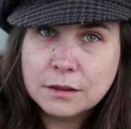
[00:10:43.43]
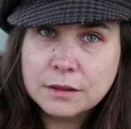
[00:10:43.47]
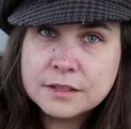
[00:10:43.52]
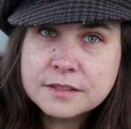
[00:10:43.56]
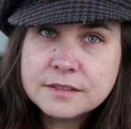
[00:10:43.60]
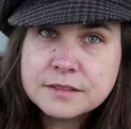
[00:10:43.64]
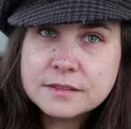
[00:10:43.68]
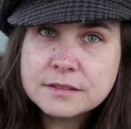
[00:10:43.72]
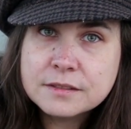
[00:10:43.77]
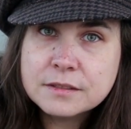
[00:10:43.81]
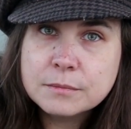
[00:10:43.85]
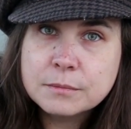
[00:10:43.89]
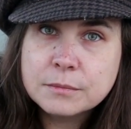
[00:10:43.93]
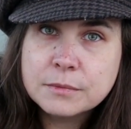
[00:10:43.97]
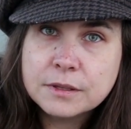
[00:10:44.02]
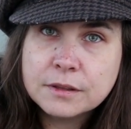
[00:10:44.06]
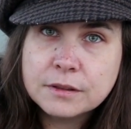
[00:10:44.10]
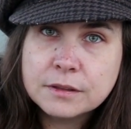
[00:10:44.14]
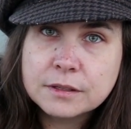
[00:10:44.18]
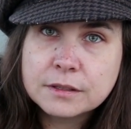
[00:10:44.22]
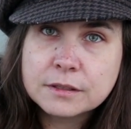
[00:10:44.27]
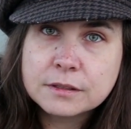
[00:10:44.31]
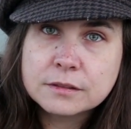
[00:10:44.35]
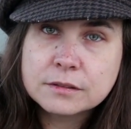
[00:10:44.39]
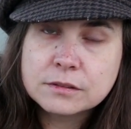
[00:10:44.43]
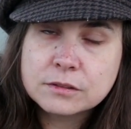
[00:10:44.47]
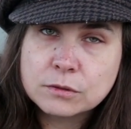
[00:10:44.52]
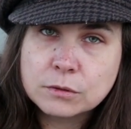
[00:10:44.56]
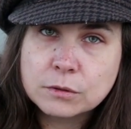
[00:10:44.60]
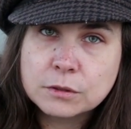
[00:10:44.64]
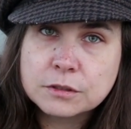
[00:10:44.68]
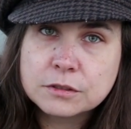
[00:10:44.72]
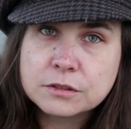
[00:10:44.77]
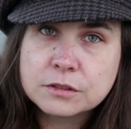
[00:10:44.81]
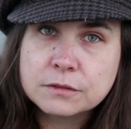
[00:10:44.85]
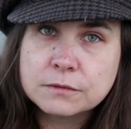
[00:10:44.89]
This is the mythic
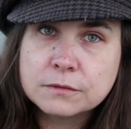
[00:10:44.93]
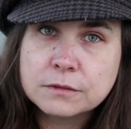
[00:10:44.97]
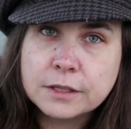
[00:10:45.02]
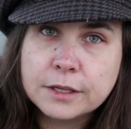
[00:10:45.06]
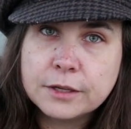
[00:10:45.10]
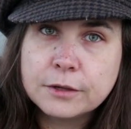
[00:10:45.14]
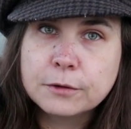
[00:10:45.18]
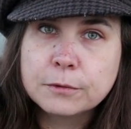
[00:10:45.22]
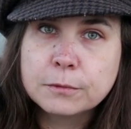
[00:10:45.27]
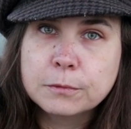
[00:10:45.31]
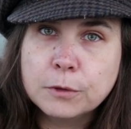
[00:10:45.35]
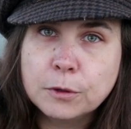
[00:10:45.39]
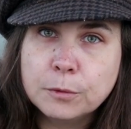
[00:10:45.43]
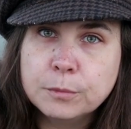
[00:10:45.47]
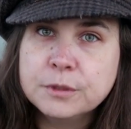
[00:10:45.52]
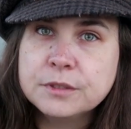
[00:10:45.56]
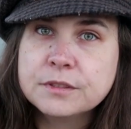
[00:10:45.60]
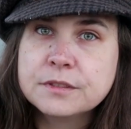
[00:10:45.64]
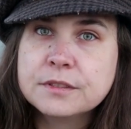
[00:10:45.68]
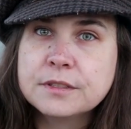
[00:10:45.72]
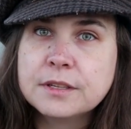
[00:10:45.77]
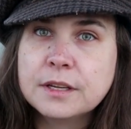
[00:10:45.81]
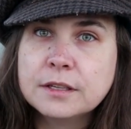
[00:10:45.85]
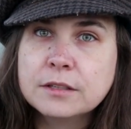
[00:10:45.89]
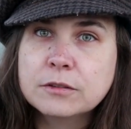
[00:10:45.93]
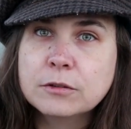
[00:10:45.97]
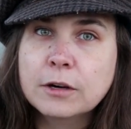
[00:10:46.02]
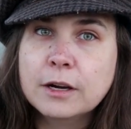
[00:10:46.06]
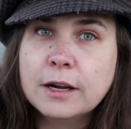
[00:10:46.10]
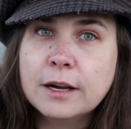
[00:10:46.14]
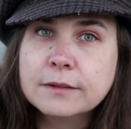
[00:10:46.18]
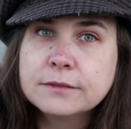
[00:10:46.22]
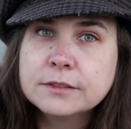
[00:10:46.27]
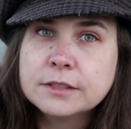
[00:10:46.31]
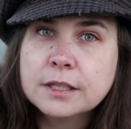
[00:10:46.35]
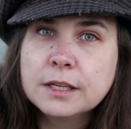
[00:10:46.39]
source of later Roman
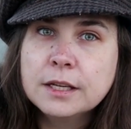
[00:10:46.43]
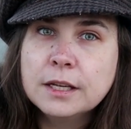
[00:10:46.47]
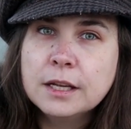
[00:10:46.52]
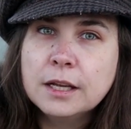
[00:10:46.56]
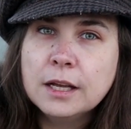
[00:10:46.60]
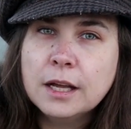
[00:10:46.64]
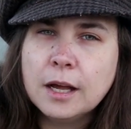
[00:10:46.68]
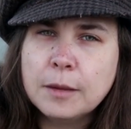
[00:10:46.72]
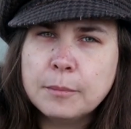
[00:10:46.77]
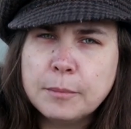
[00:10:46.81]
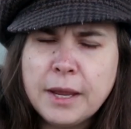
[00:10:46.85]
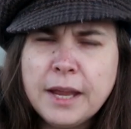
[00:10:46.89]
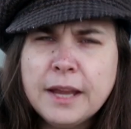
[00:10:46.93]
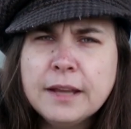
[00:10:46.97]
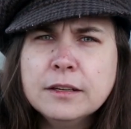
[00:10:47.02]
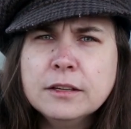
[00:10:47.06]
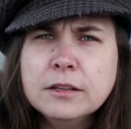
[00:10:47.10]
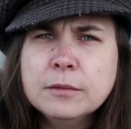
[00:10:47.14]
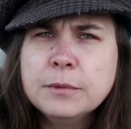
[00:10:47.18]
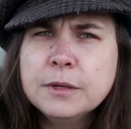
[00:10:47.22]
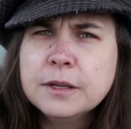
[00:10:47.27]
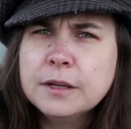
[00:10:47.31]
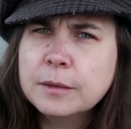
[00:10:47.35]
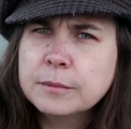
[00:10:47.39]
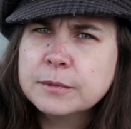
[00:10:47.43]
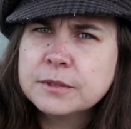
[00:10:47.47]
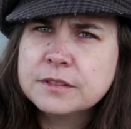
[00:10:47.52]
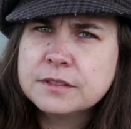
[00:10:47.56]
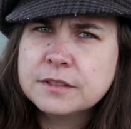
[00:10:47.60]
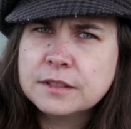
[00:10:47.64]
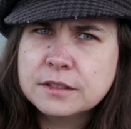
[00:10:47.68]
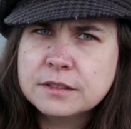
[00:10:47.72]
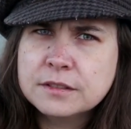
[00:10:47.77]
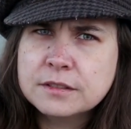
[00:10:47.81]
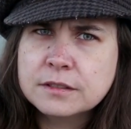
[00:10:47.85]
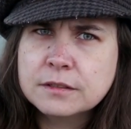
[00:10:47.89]
statecraft. A man could become a
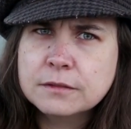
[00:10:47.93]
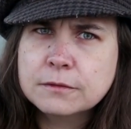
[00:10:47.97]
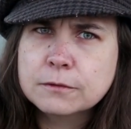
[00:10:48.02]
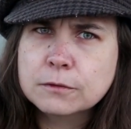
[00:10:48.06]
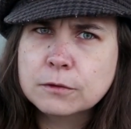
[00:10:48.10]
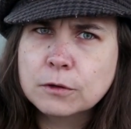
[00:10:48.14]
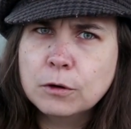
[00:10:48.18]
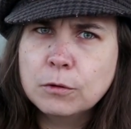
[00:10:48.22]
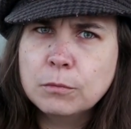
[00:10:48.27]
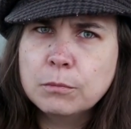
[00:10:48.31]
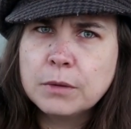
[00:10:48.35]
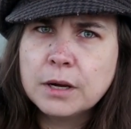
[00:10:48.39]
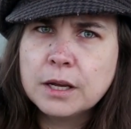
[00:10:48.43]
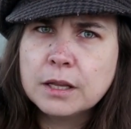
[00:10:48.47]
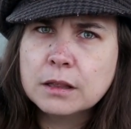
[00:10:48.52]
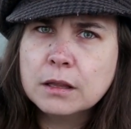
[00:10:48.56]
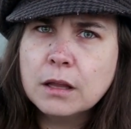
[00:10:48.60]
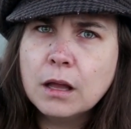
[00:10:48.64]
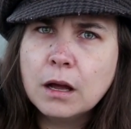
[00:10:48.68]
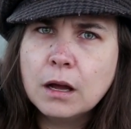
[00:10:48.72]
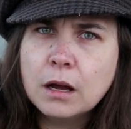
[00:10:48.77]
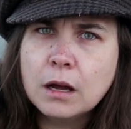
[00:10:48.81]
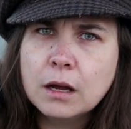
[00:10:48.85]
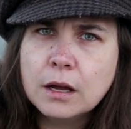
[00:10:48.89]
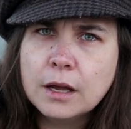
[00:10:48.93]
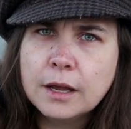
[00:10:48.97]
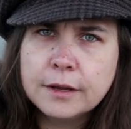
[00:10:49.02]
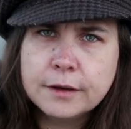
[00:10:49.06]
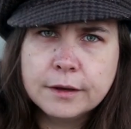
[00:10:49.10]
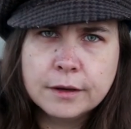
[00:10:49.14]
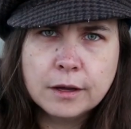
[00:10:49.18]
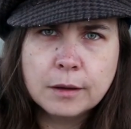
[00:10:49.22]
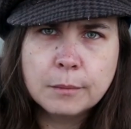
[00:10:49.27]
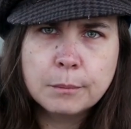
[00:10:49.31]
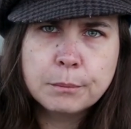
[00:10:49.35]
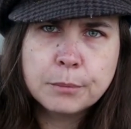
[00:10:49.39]
citizen of Rome by law
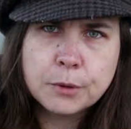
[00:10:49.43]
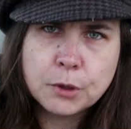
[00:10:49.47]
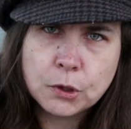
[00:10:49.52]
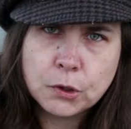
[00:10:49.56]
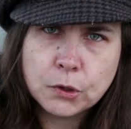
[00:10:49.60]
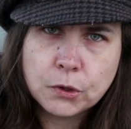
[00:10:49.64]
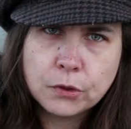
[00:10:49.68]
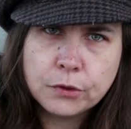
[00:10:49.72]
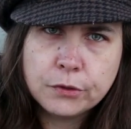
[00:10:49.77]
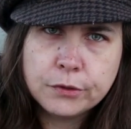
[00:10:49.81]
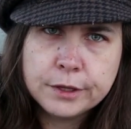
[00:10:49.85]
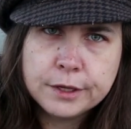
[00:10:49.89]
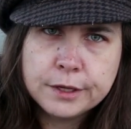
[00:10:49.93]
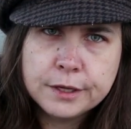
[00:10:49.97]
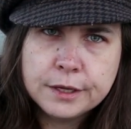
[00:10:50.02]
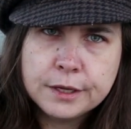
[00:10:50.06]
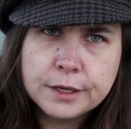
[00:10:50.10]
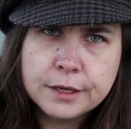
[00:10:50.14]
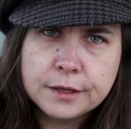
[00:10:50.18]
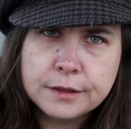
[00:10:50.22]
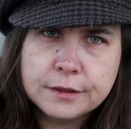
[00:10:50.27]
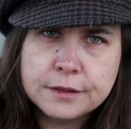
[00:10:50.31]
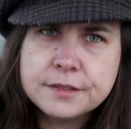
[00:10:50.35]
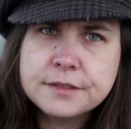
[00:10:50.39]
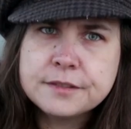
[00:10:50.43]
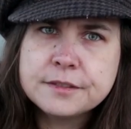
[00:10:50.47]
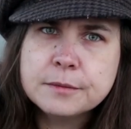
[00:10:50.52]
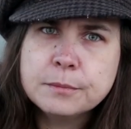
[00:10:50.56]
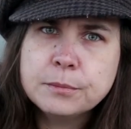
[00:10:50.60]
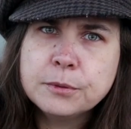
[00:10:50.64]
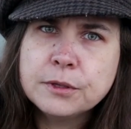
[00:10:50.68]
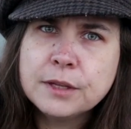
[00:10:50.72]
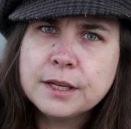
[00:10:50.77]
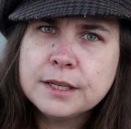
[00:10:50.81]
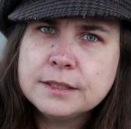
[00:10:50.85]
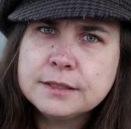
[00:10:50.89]
and not birth. This
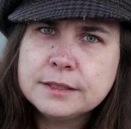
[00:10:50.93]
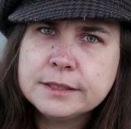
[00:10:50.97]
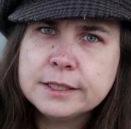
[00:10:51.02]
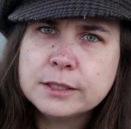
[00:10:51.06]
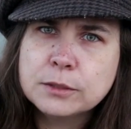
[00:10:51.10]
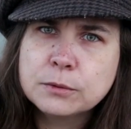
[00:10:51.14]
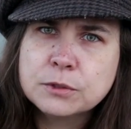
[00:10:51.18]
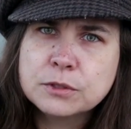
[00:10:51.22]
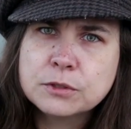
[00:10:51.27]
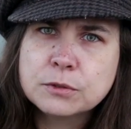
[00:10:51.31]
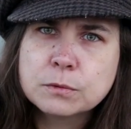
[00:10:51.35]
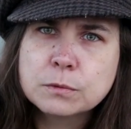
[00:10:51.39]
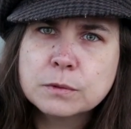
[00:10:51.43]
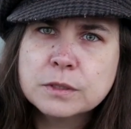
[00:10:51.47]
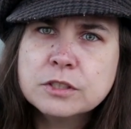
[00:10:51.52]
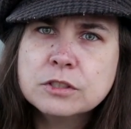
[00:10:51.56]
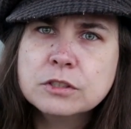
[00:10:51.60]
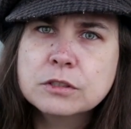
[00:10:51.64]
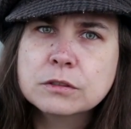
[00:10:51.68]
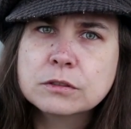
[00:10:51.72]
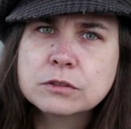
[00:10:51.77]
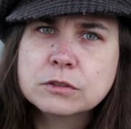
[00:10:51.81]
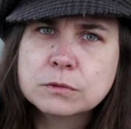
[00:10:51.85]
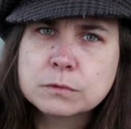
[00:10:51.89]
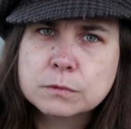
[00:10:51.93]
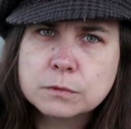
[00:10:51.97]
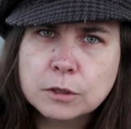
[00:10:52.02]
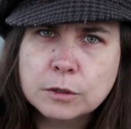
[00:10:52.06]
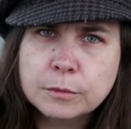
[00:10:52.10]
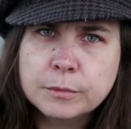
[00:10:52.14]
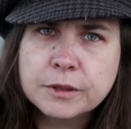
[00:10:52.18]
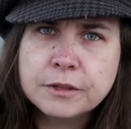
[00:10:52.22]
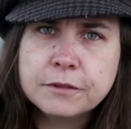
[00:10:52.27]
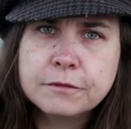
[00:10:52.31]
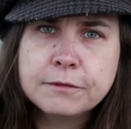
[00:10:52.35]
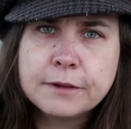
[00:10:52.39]
simple idea was original to
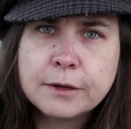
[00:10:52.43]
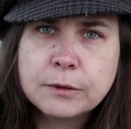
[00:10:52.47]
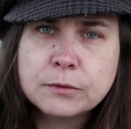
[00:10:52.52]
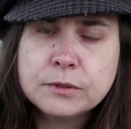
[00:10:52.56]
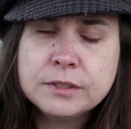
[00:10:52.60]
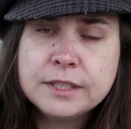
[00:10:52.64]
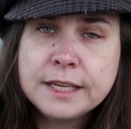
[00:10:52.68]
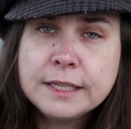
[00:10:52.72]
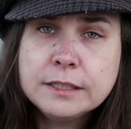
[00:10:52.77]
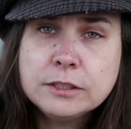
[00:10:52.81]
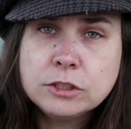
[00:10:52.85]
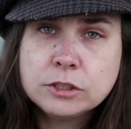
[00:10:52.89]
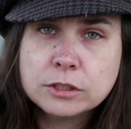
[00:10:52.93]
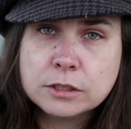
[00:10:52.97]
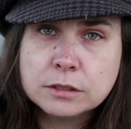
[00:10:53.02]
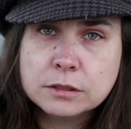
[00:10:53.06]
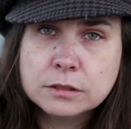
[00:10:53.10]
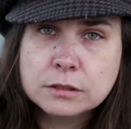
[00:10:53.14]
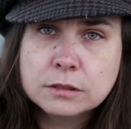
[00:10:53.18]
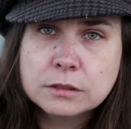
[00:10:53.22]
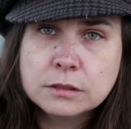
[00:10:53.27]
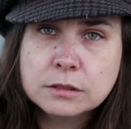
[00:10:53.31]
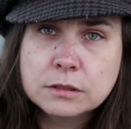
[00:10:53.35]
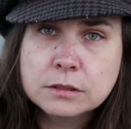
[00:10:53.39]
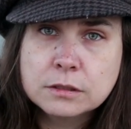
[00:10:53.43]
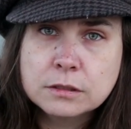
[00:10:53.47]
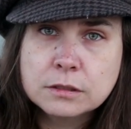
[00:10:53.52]
Rome and the foundation